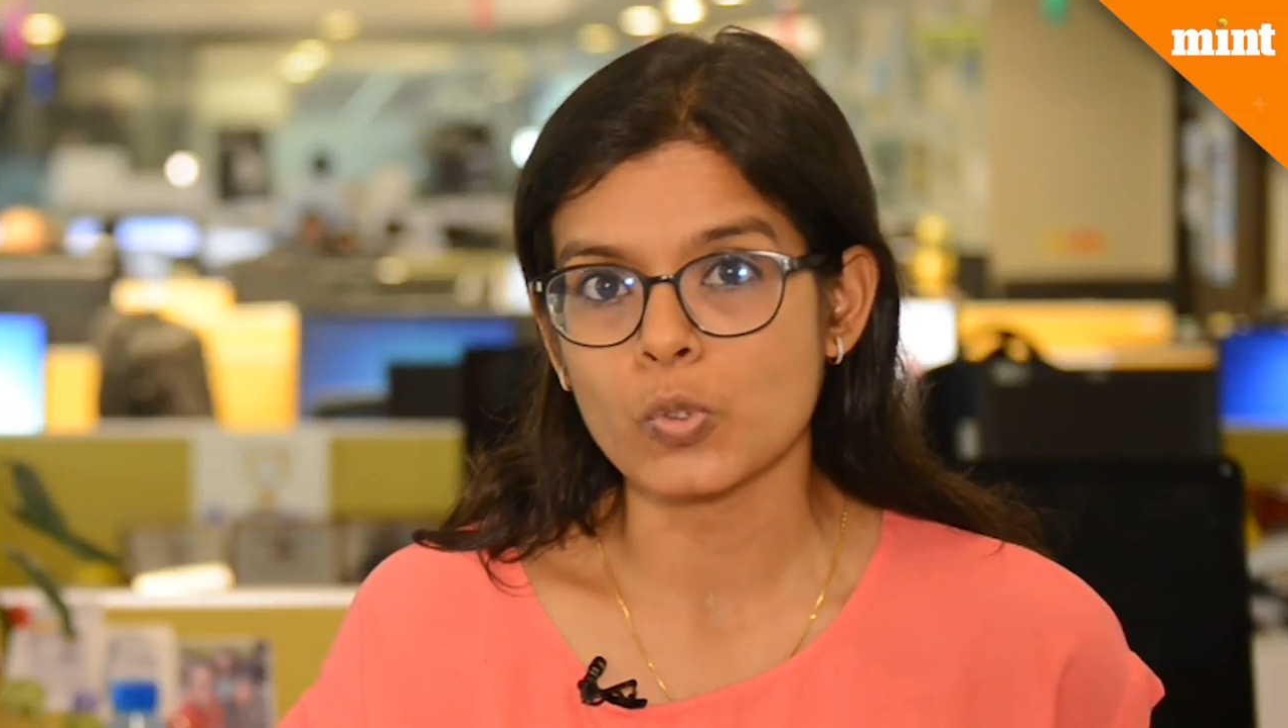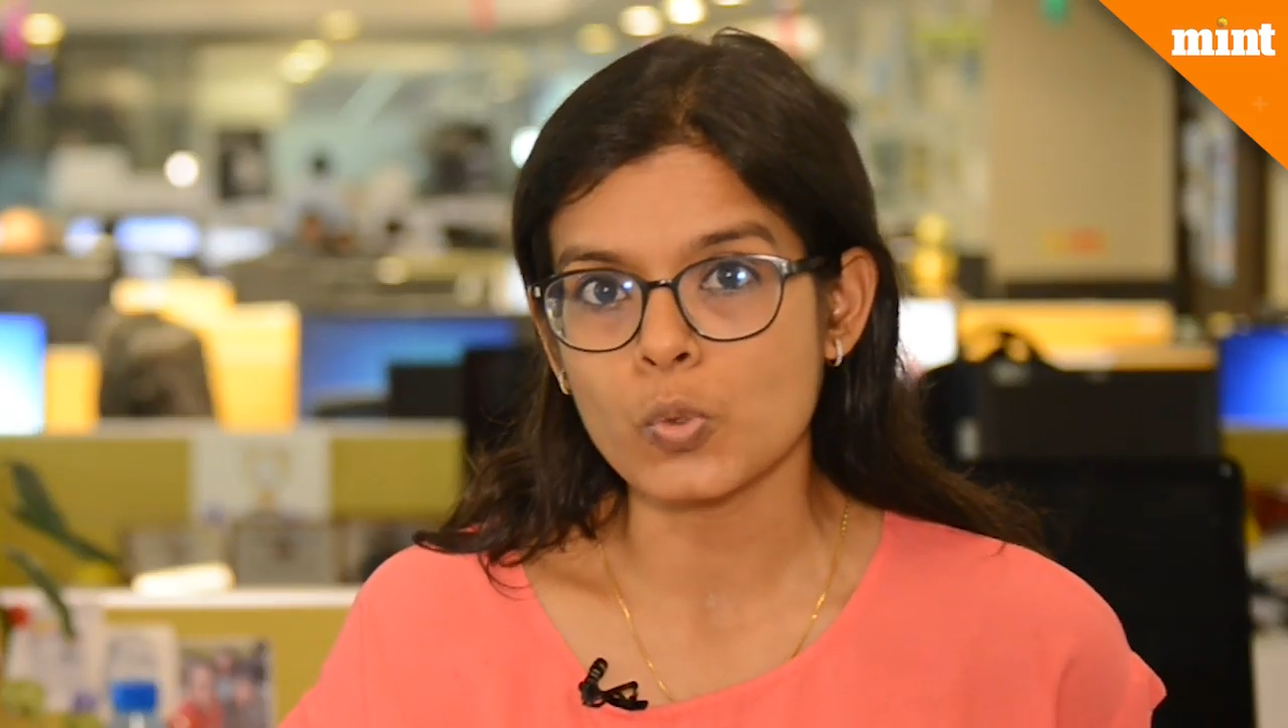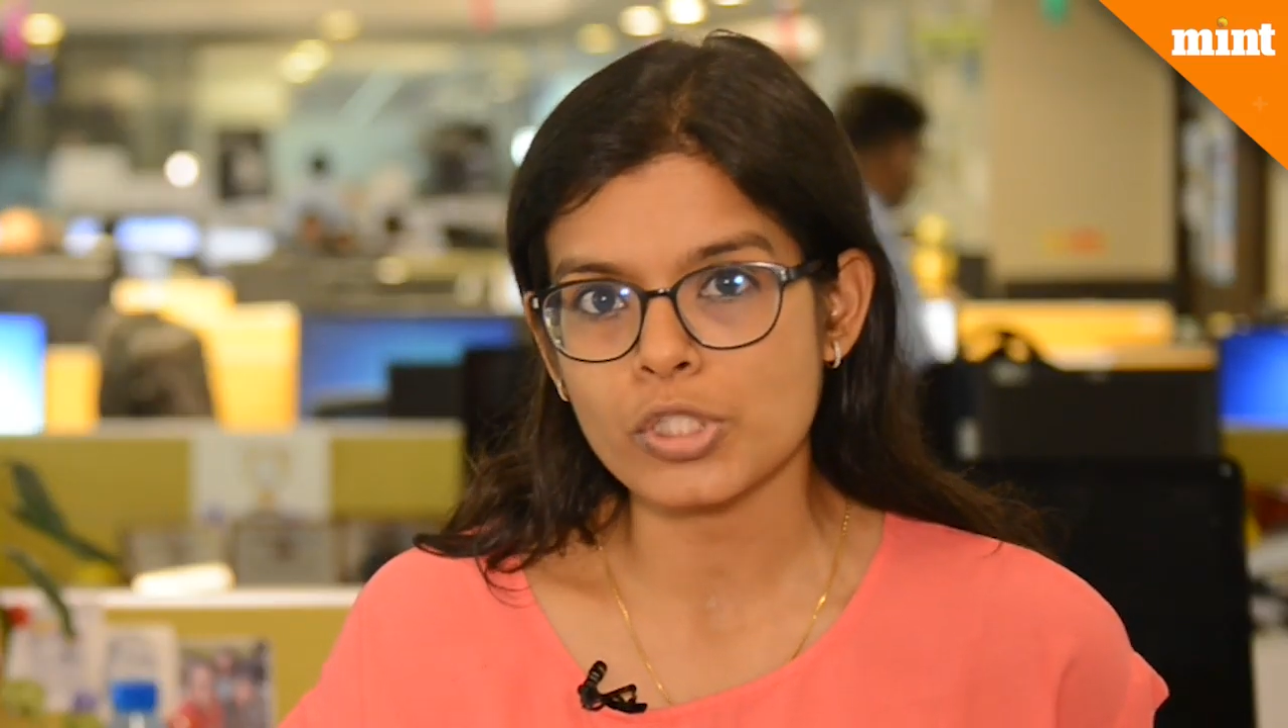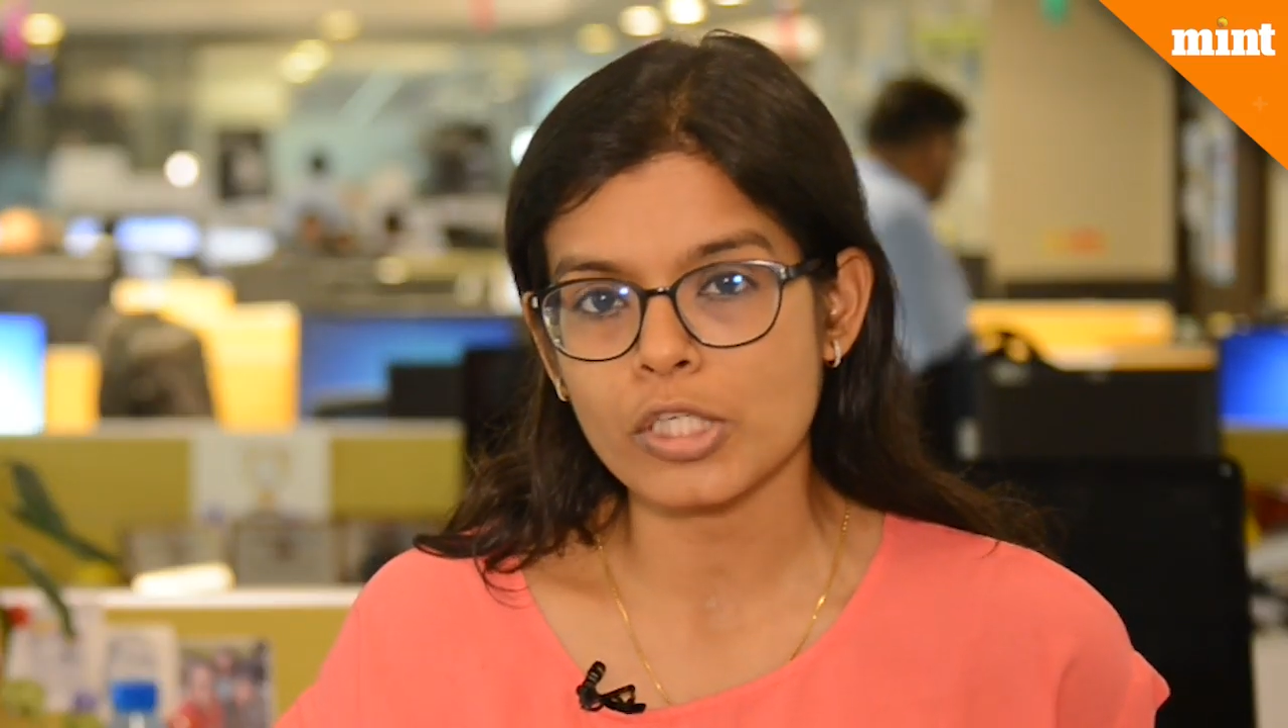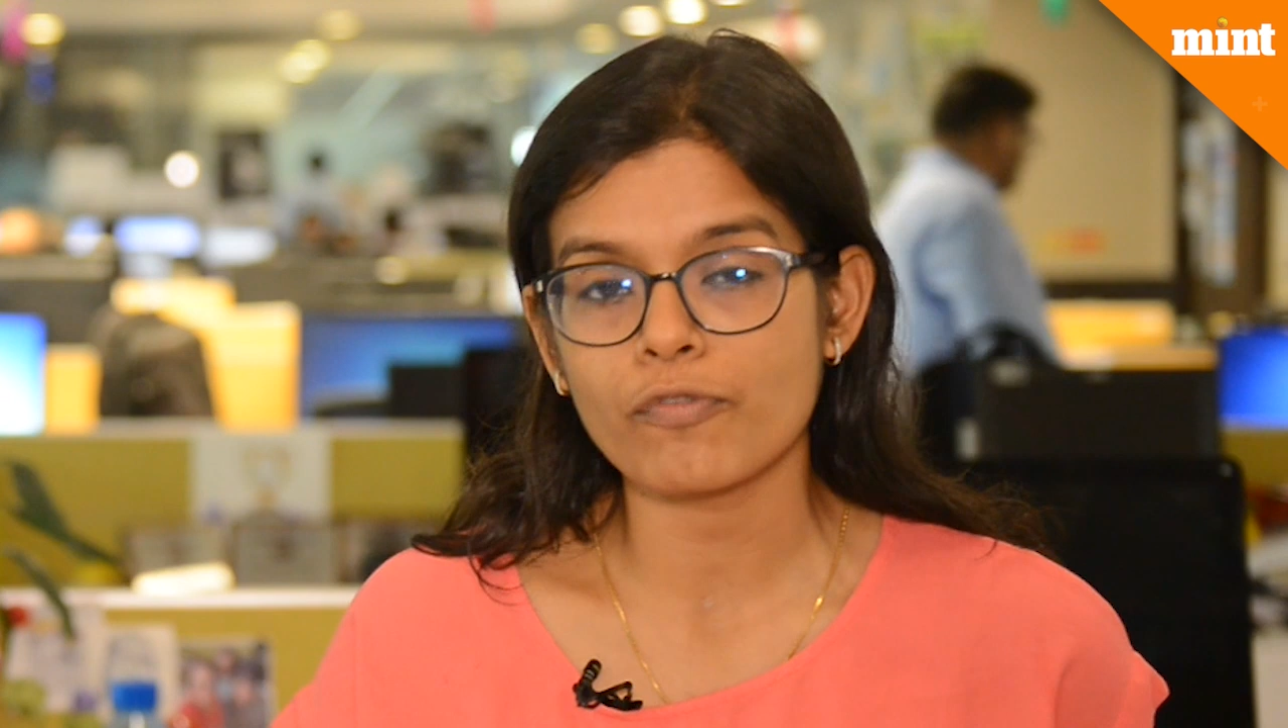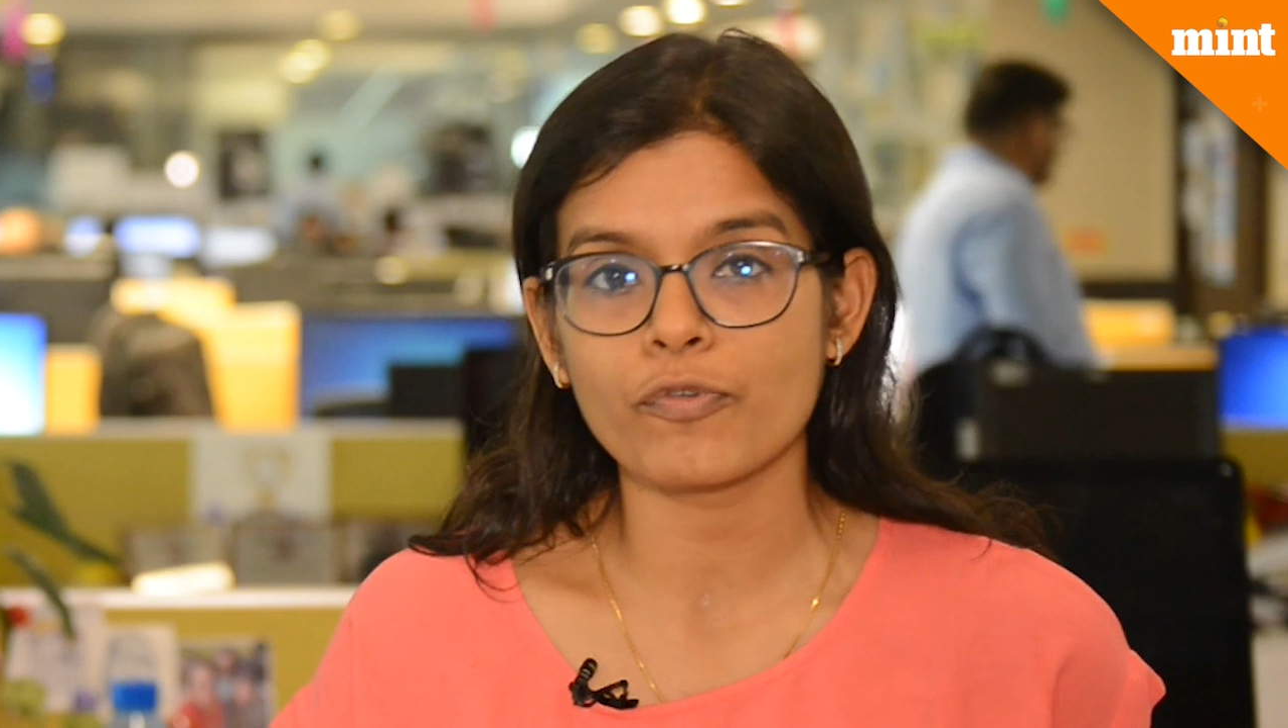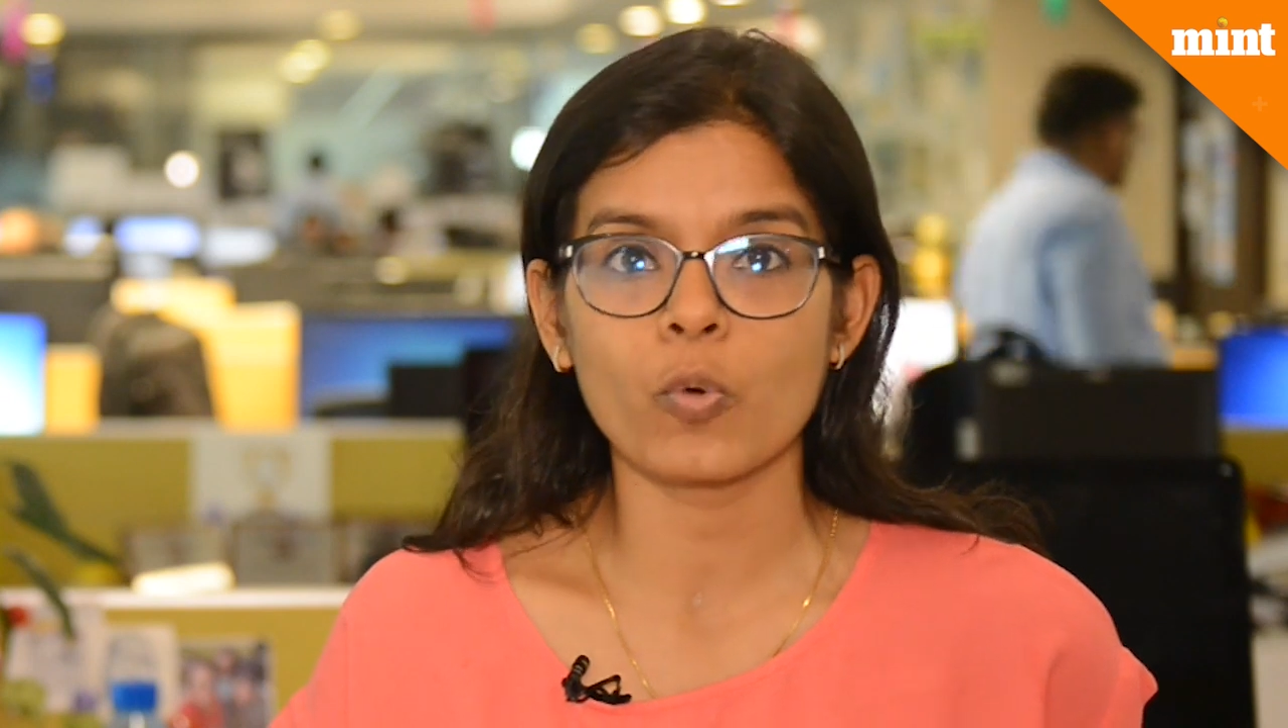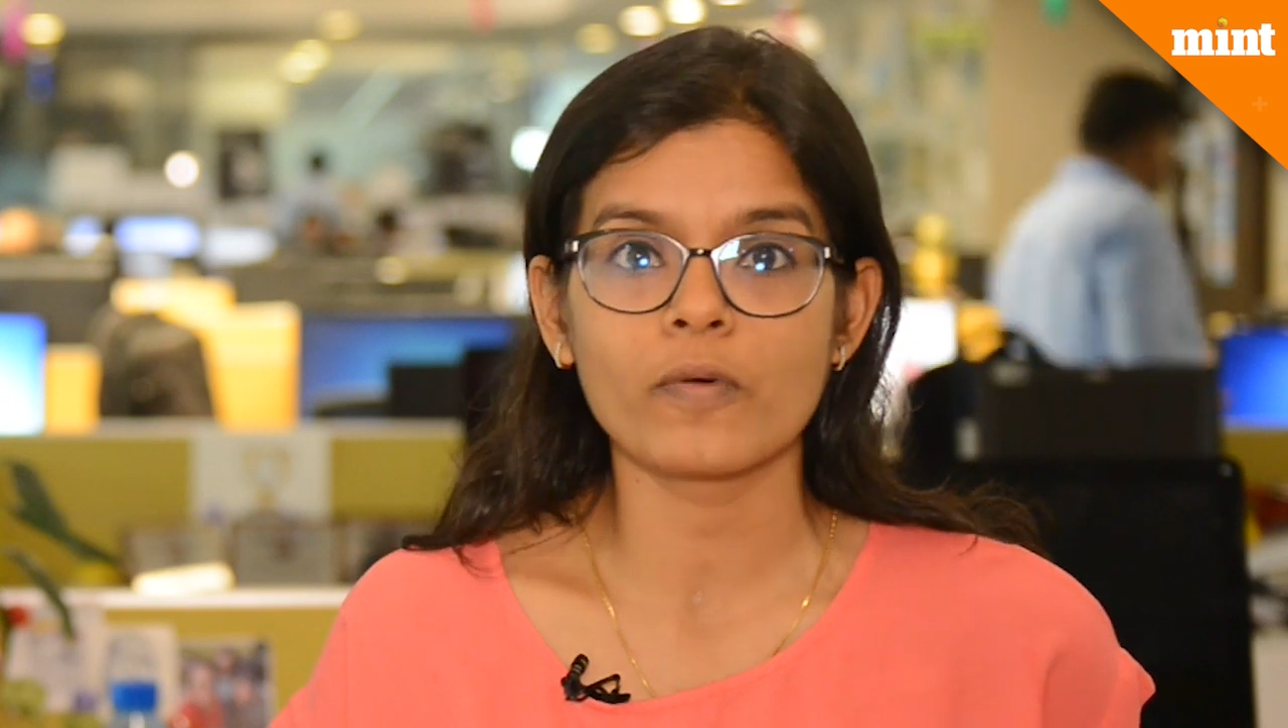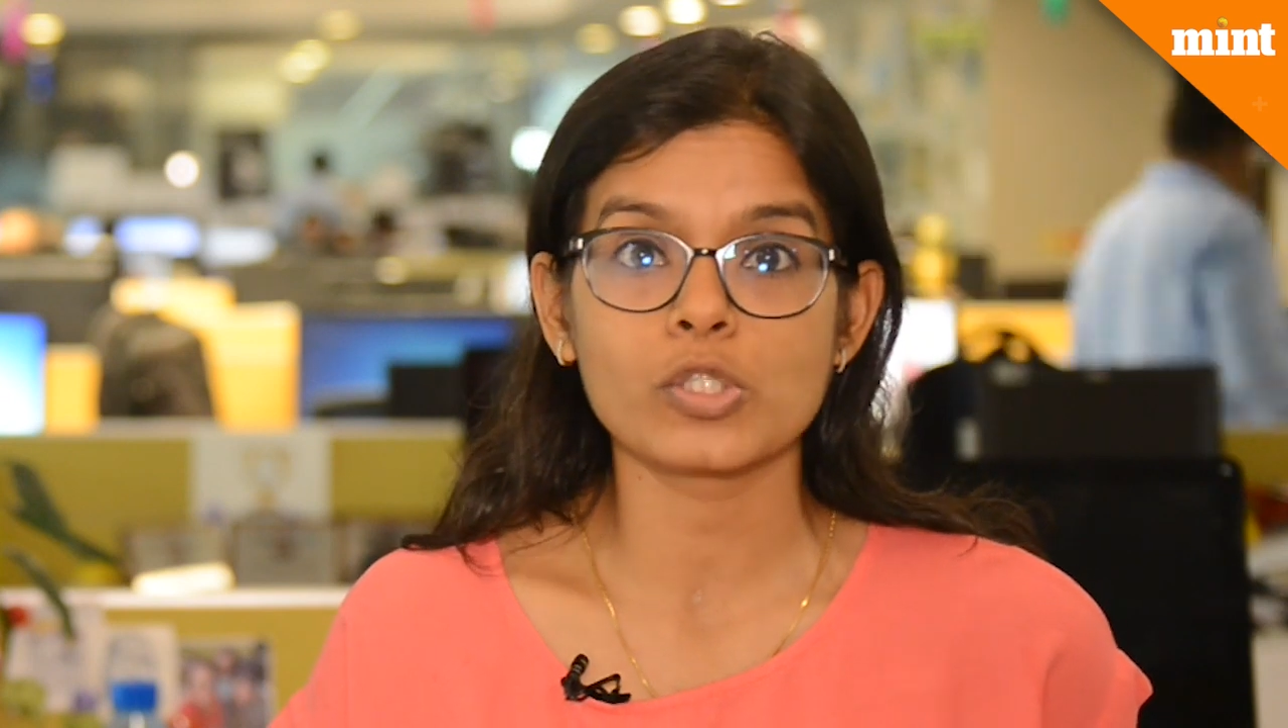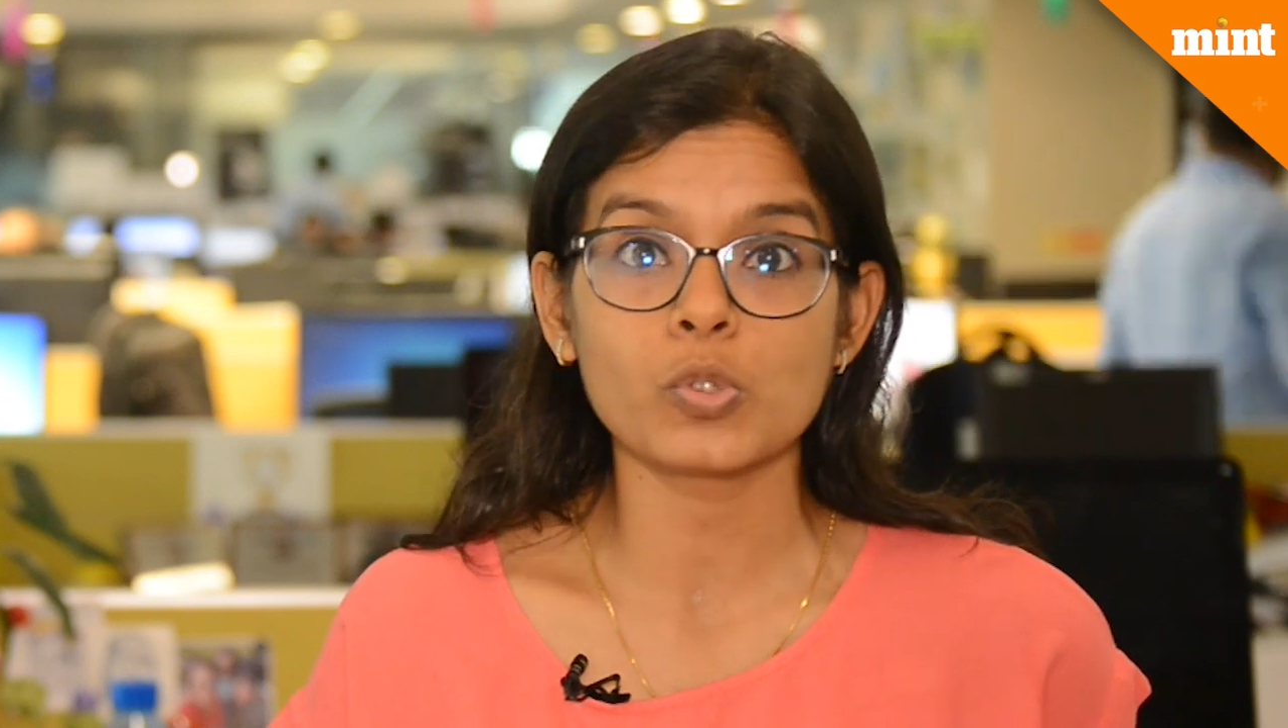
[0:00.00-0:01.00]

routing of over